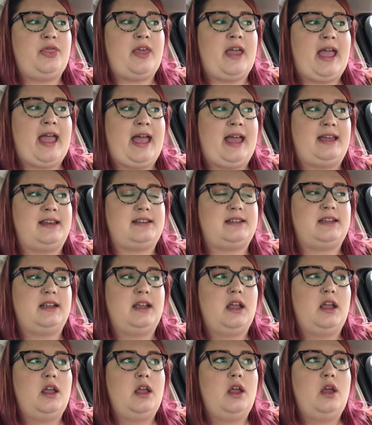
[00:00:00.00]
that
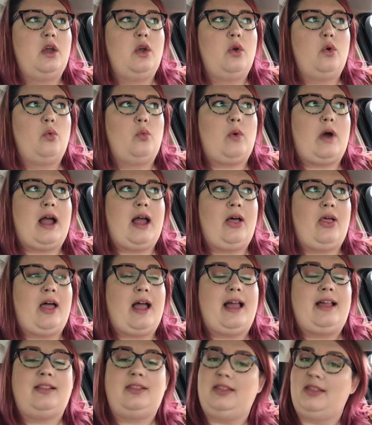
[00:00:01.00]
while
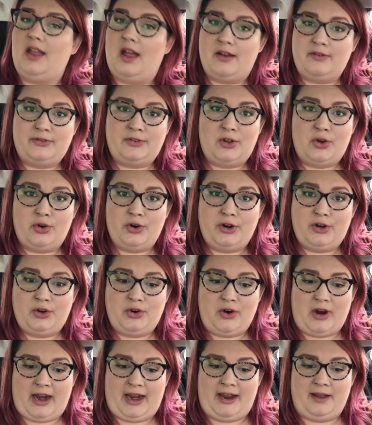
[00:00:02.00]
I love Lauren
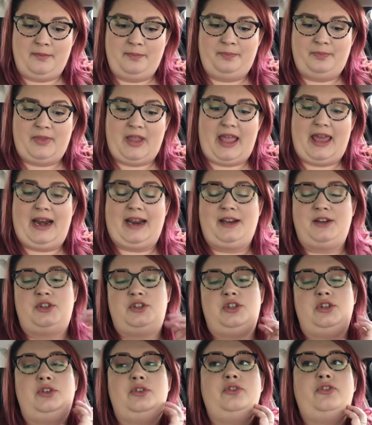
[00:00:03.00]
Graham and I
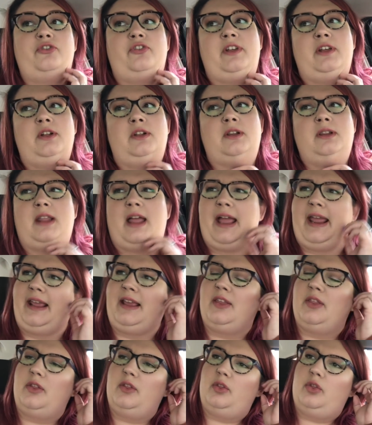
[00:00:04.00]
do feel
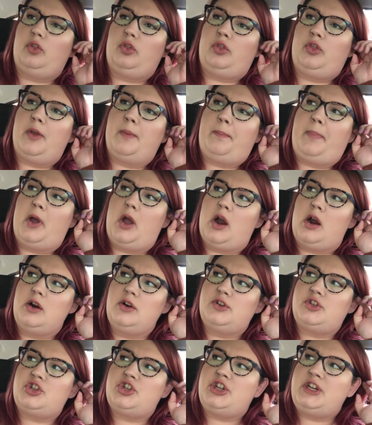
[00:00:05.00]
like the
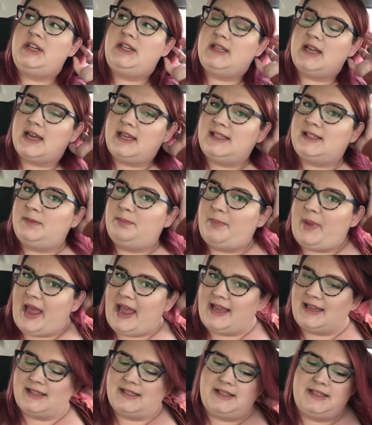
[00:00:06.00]
parts she does
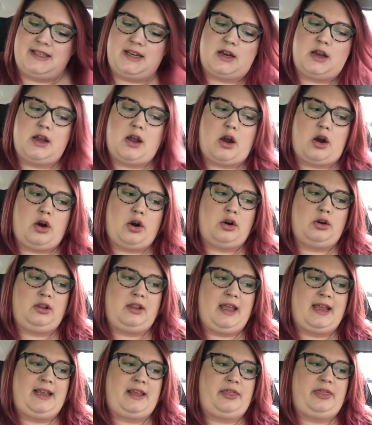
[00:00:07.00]
best are
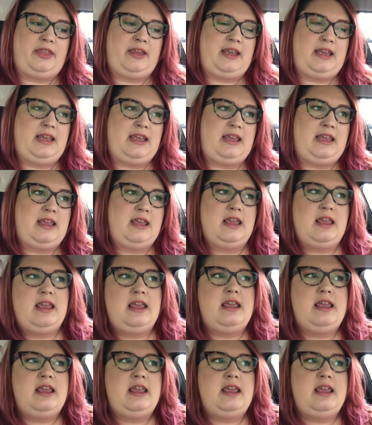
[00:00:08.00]
like the